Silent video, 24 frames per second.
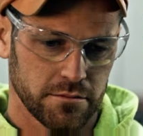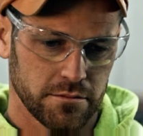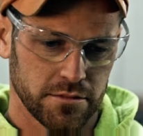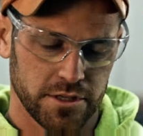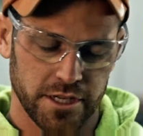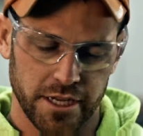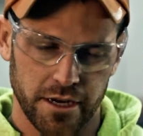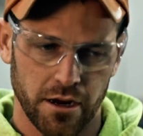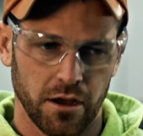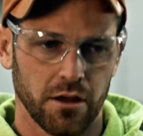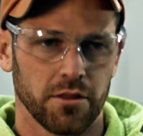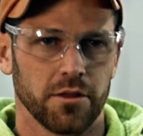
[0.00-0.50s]

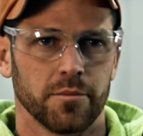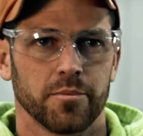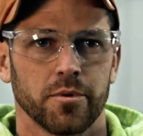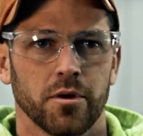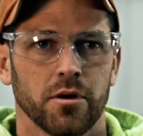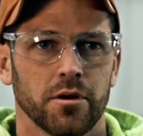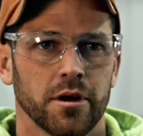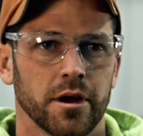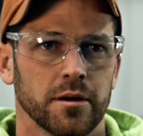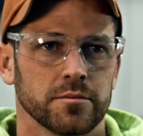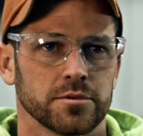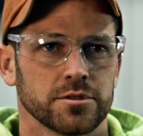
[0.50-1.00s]
Did all the
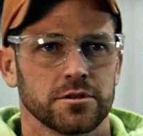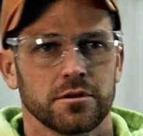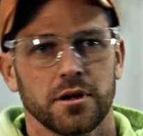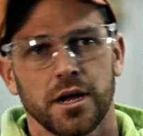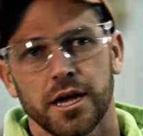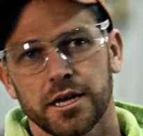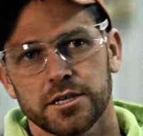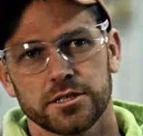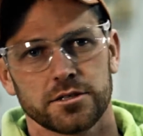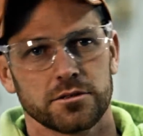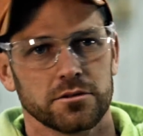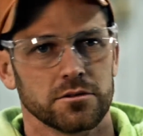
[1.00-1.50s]
programs through
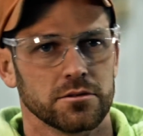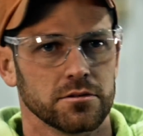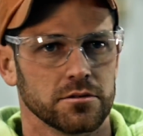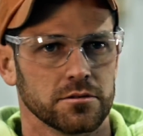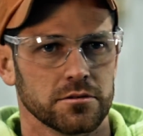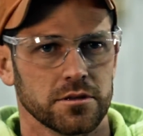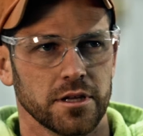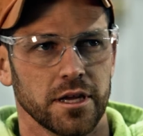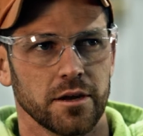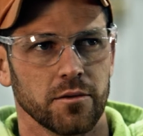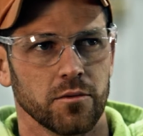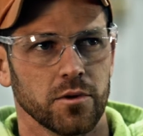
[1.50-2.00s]
high school
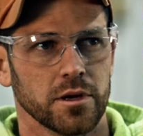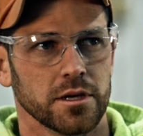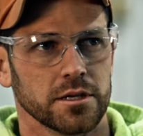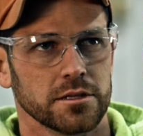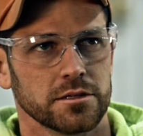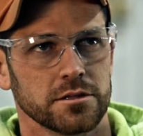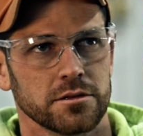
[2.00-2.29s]
and then went